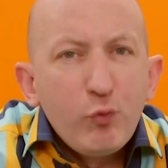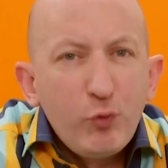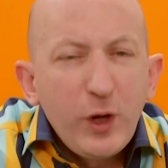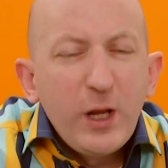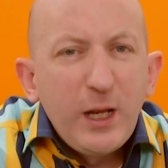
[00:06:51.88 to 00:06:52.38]

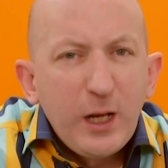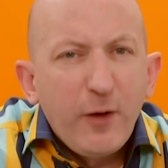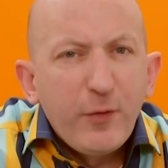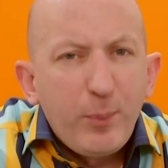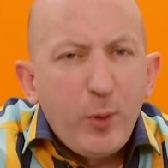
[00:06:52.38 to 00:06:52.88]
Really
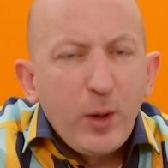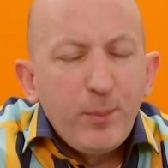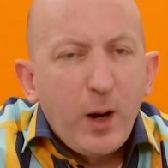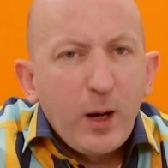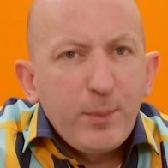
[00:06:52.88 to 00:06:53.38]
love the
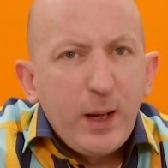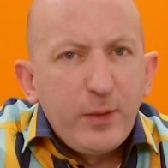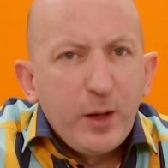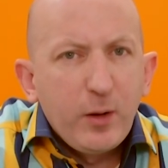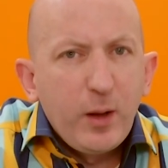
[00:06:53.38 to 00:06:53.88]
point Mark
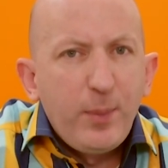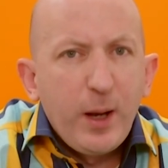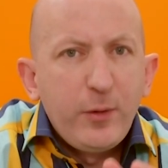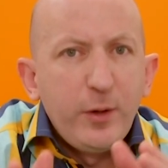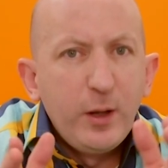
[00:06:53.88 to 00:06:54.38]
made there
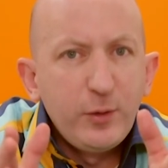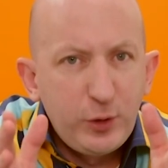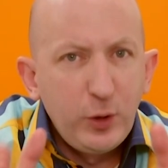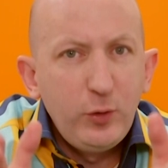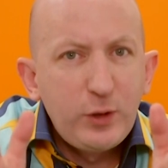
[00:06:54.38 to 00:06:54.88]
about
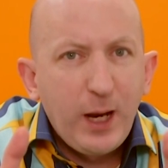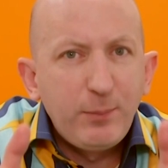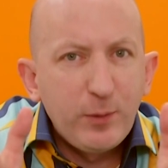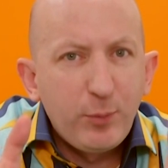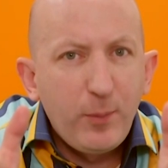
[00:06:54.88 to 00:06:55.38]
two
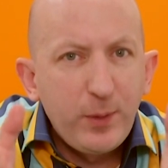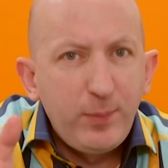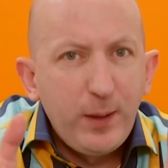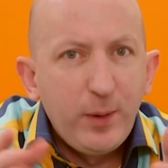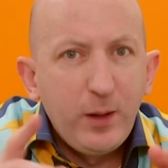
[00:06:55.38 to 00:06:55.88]
types of
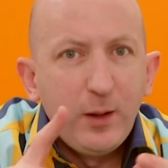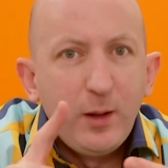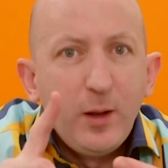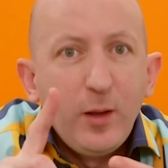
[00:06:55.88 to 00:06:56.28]
property people.